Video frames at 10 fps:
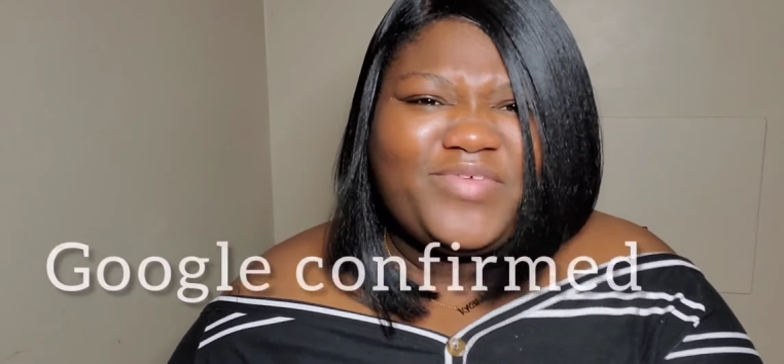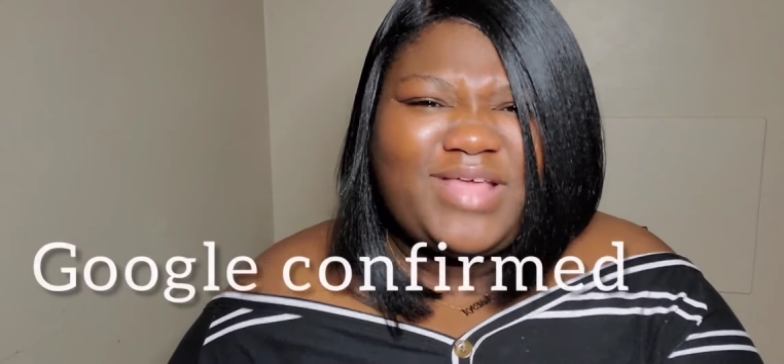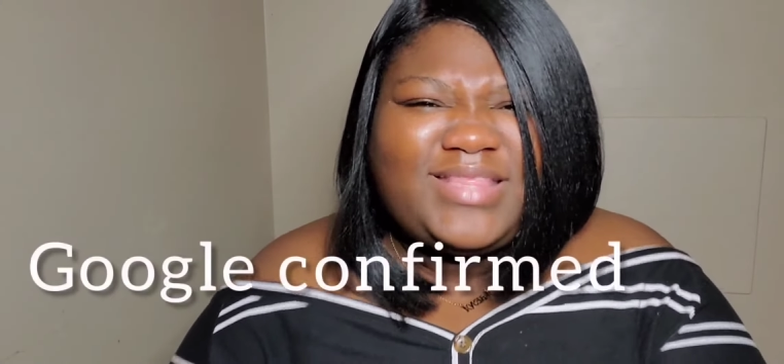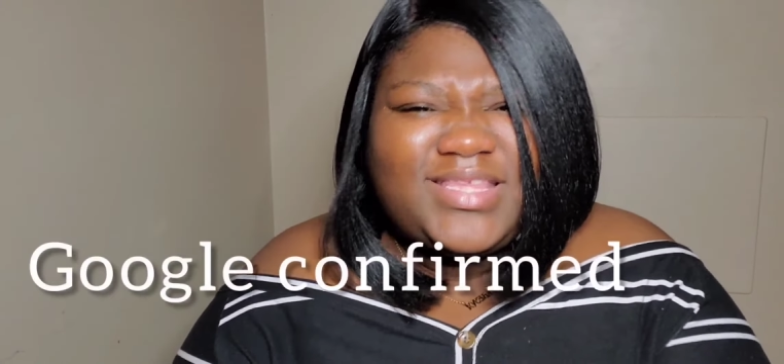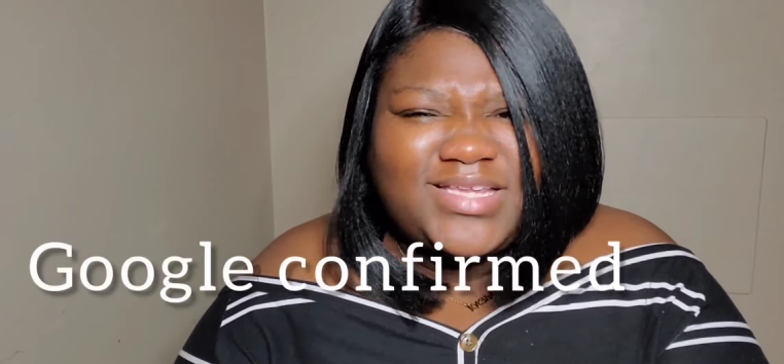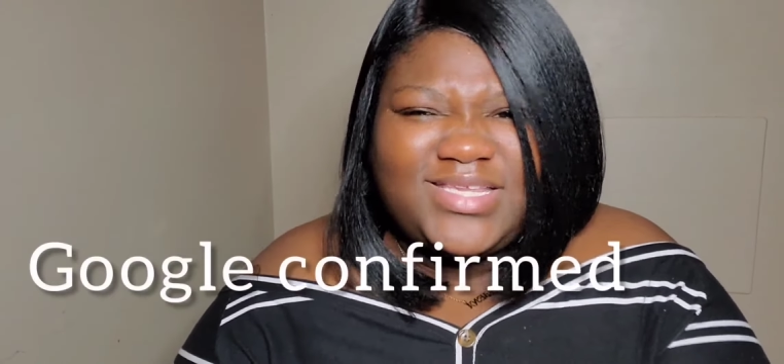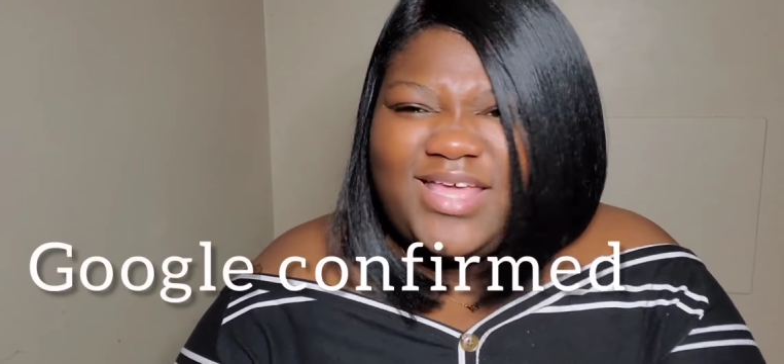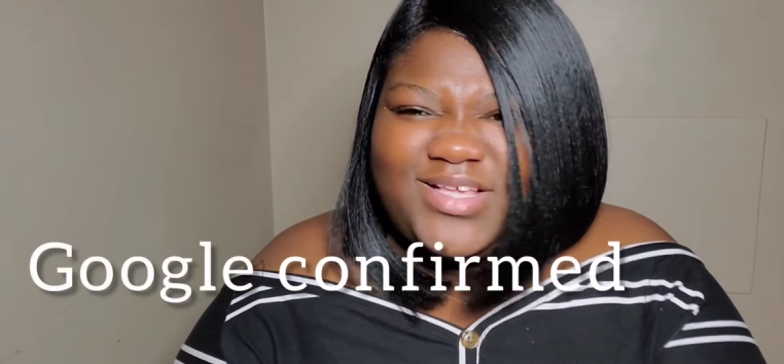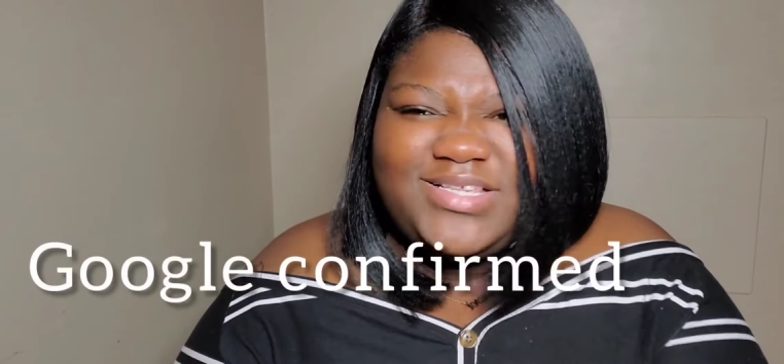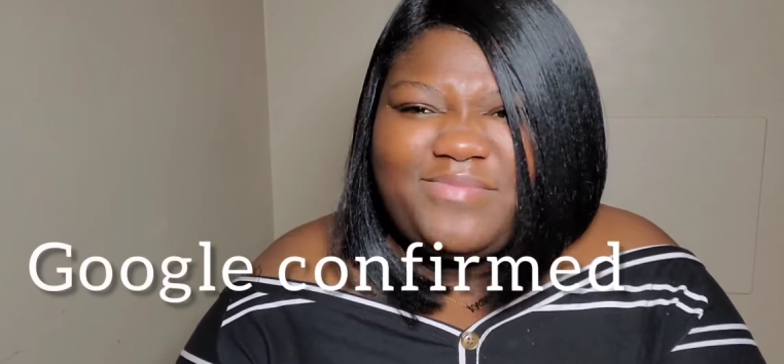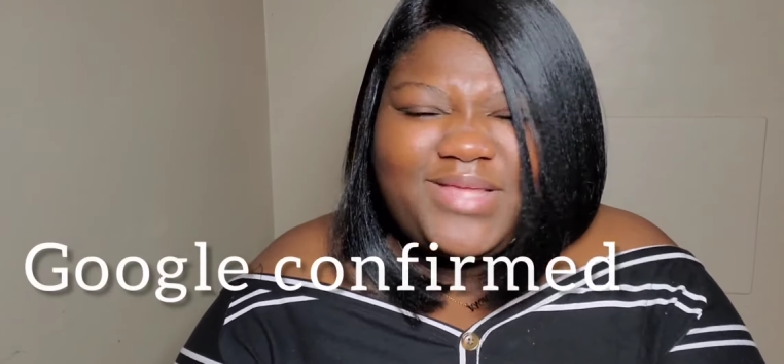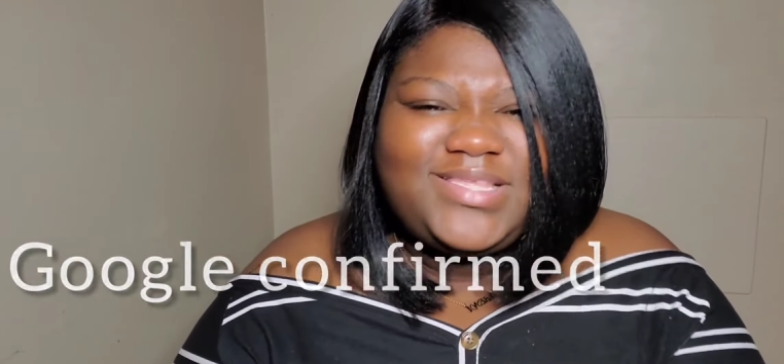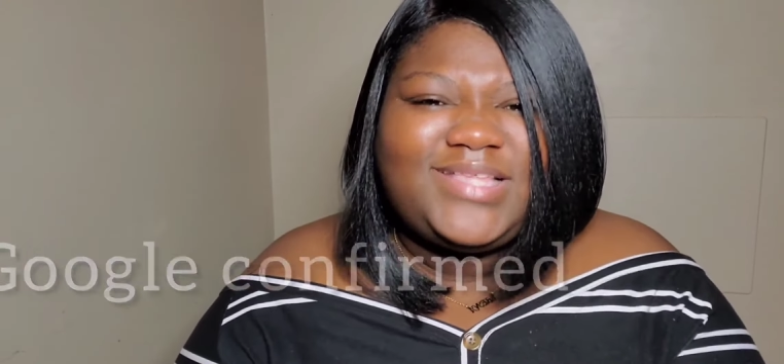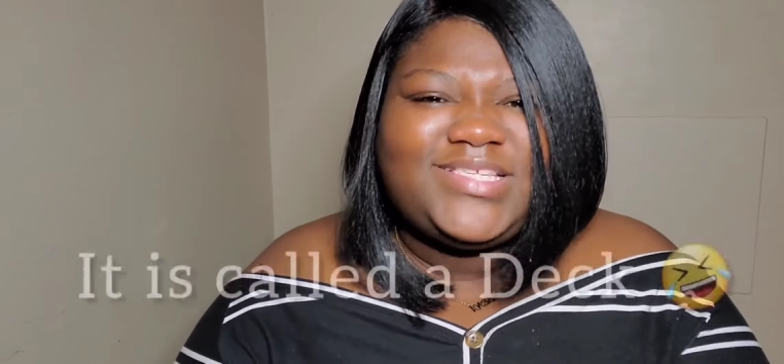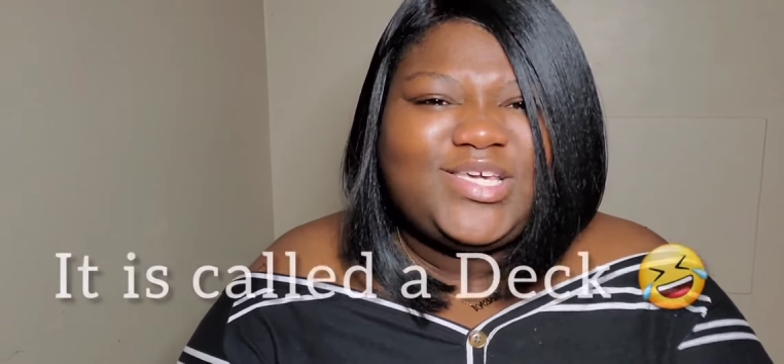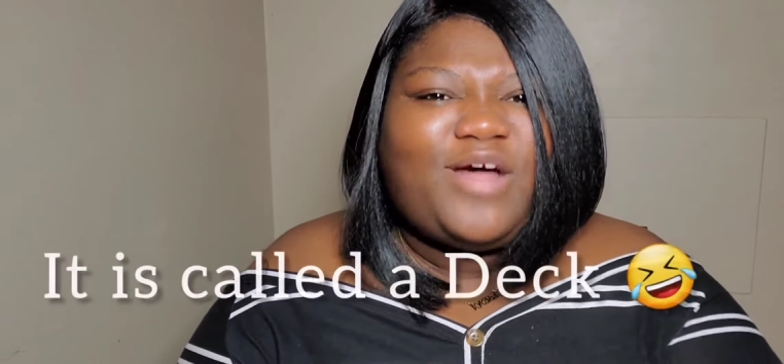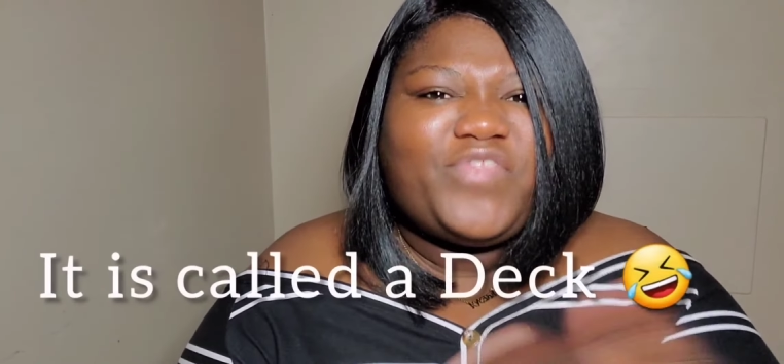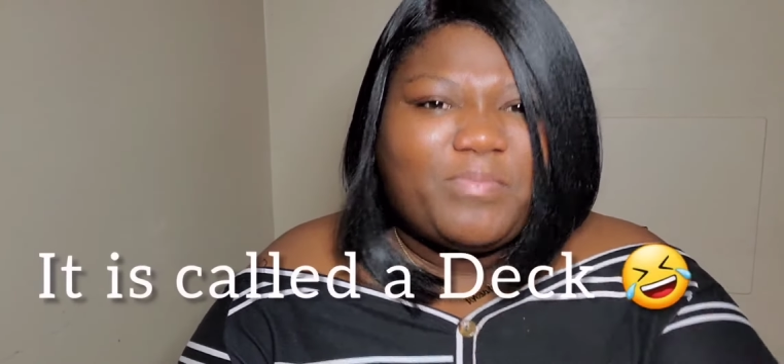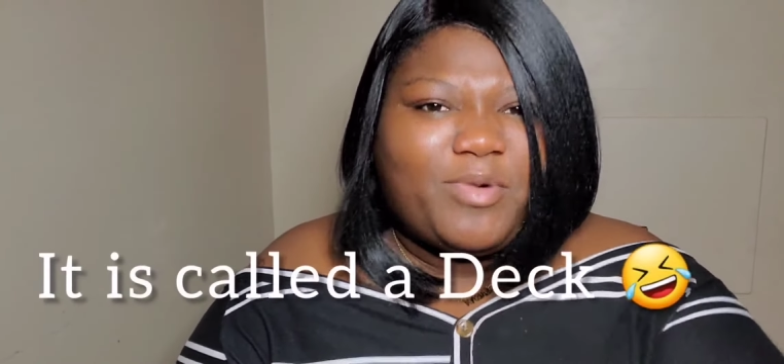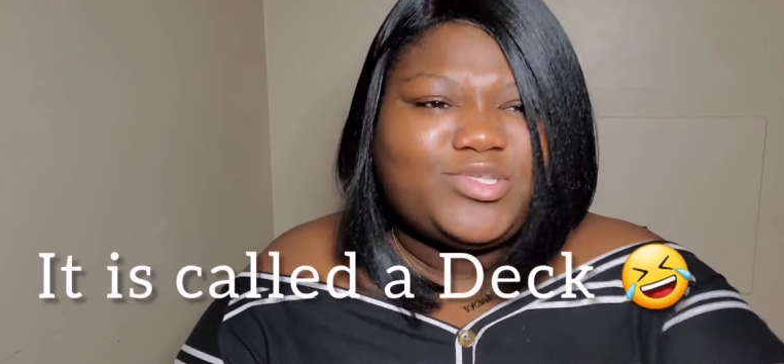I think the deck or something like that, to get off
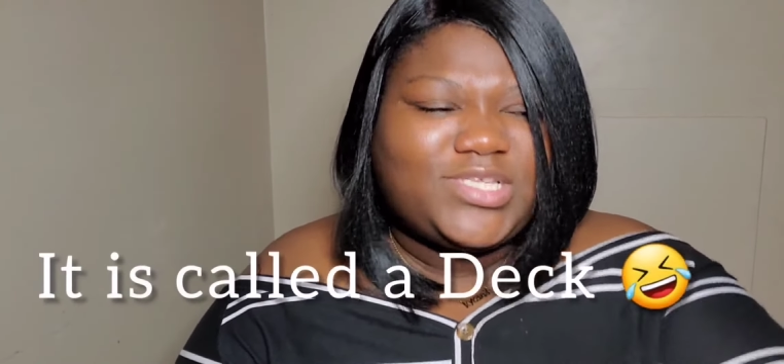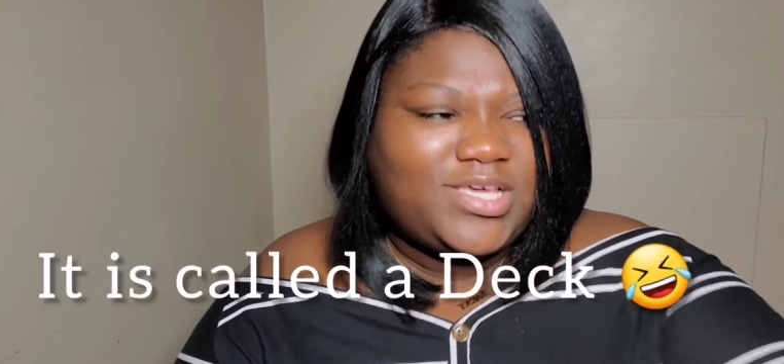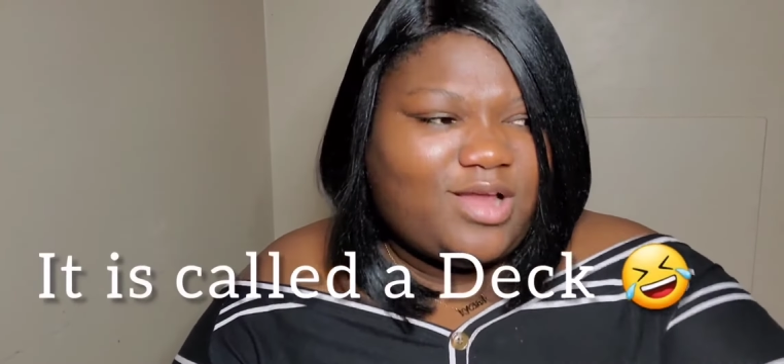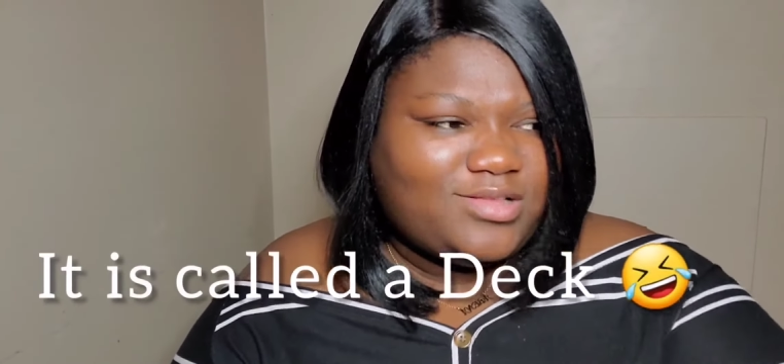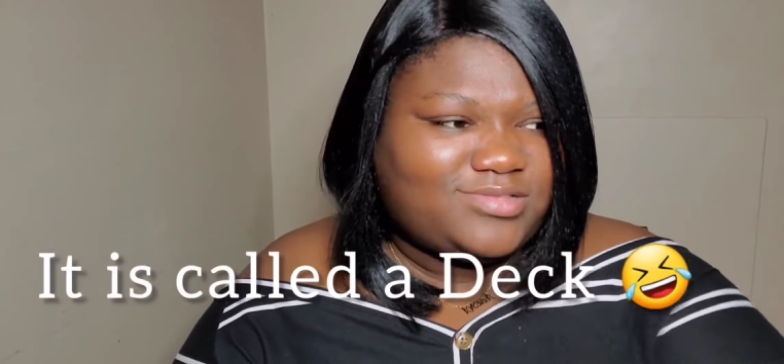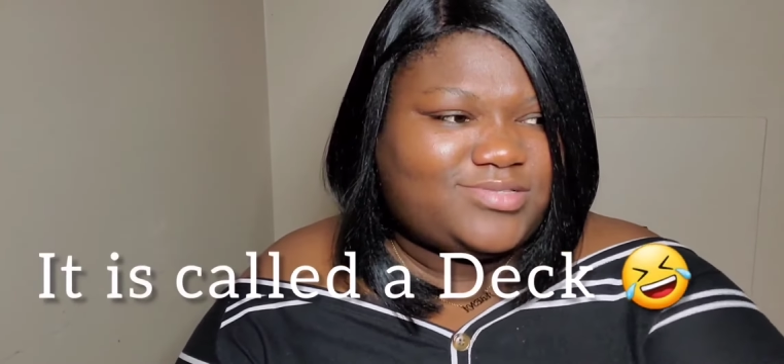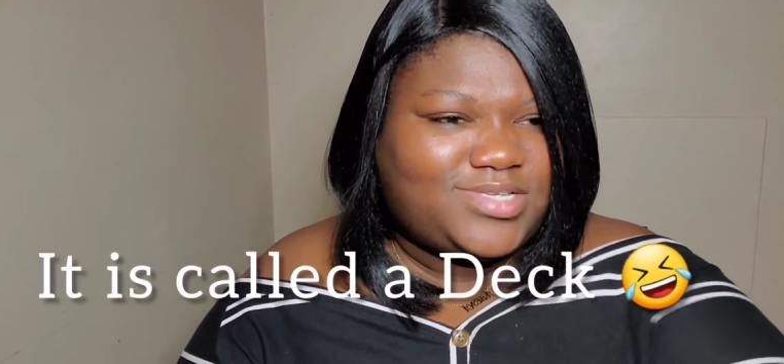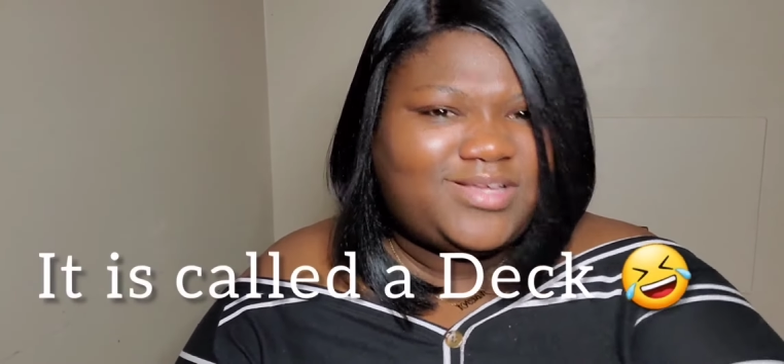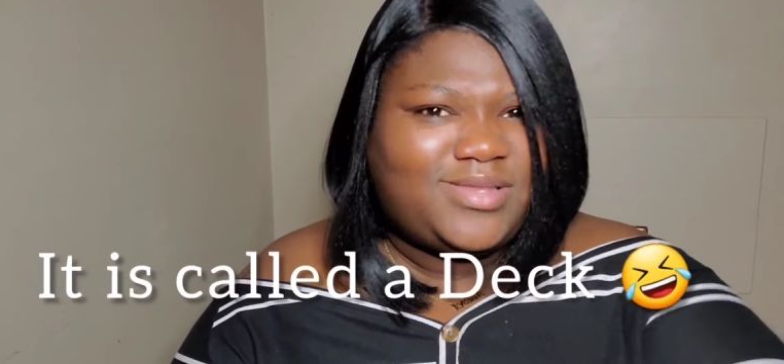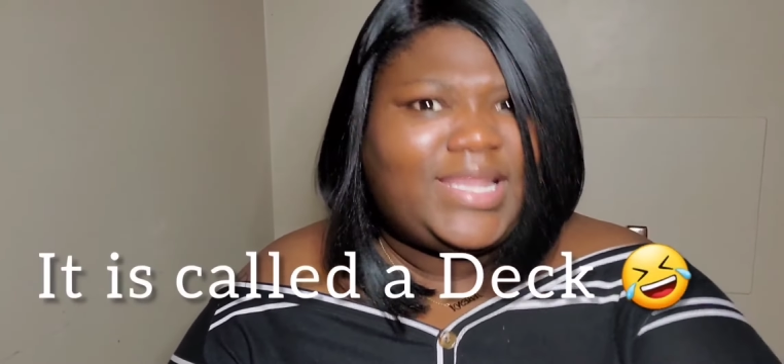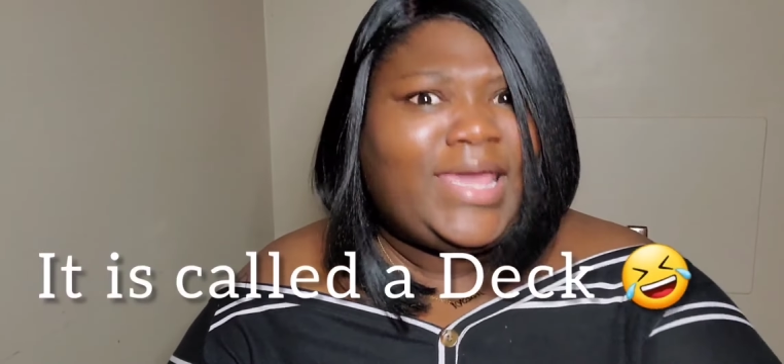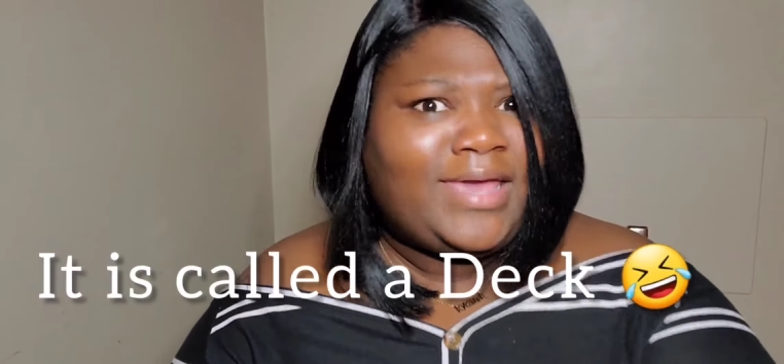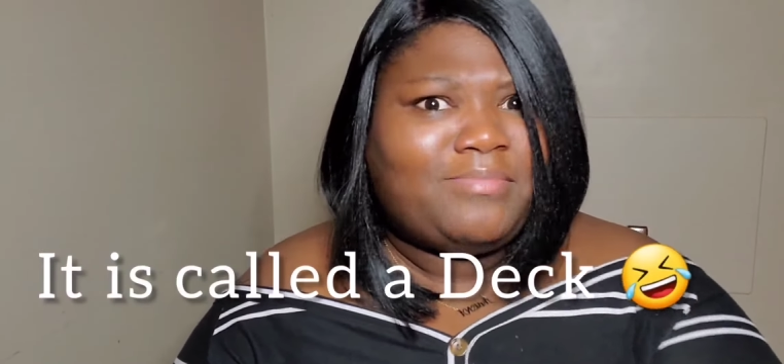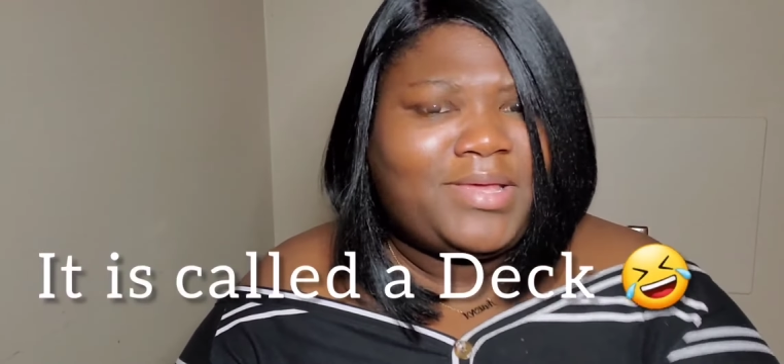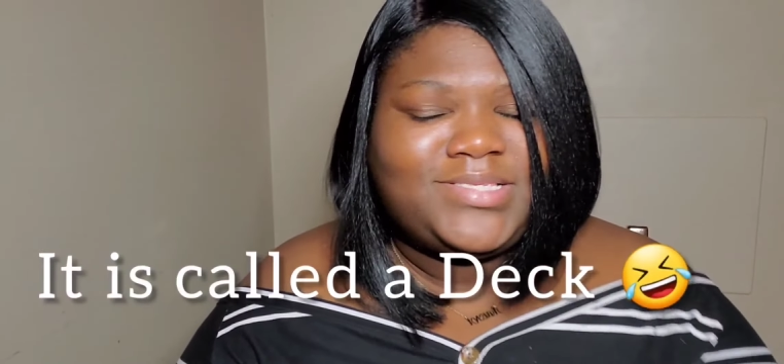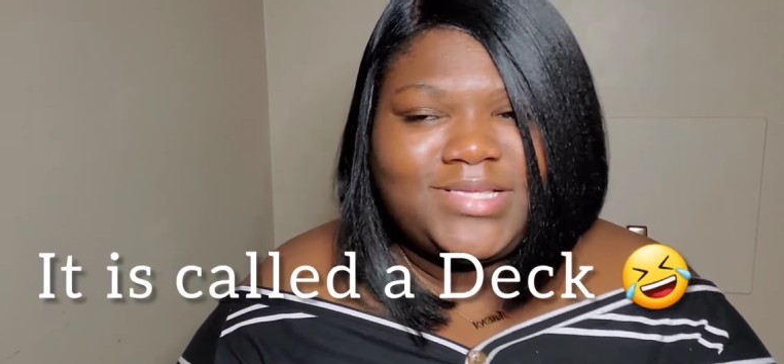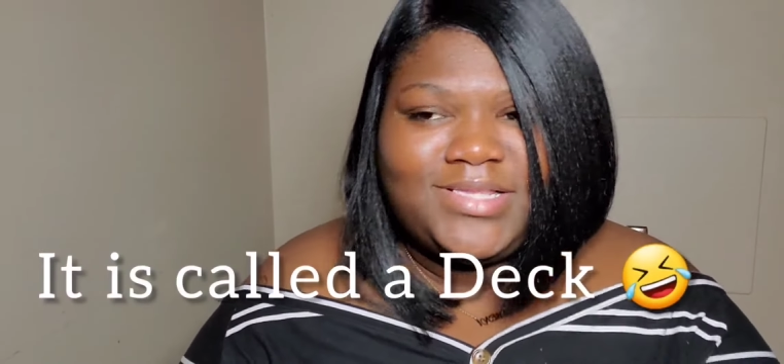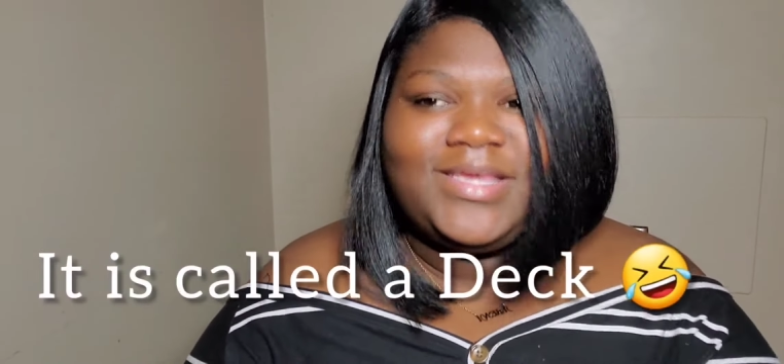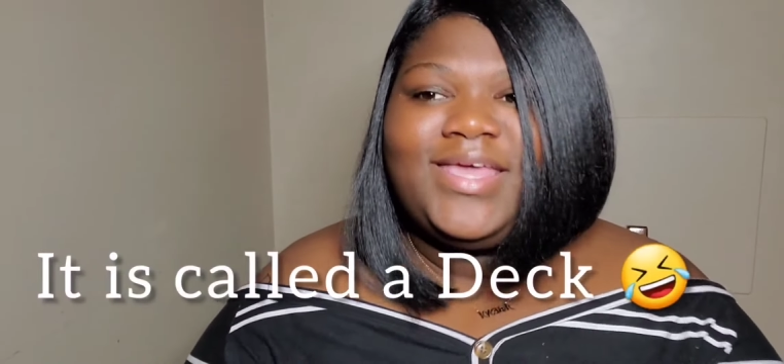the boat, to get on to land, basically.